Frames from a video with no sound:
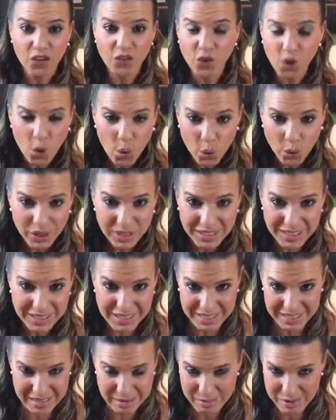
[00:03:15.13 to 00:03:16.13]
Of course
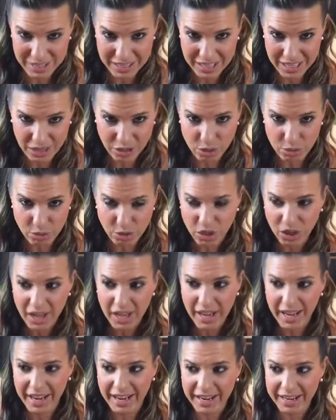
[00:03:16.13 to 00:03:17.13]
it's going to be terrible,